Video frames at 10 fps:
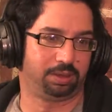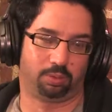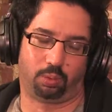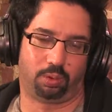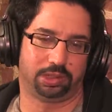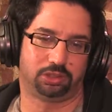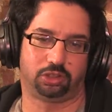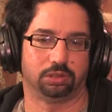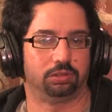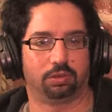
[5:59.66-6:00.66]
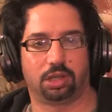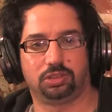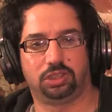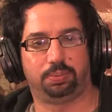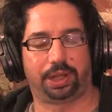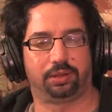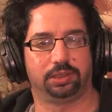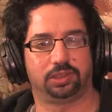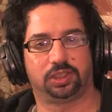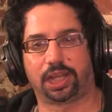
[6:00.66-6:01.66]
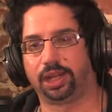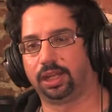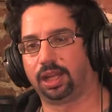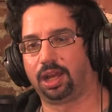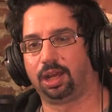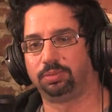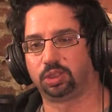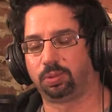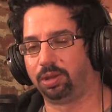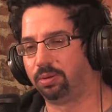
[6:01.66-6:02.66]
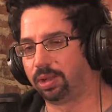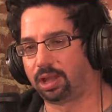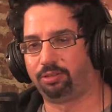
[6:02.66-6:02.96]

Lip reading: Warren shouldn't run. She's better in the Senate. Despite what a lot of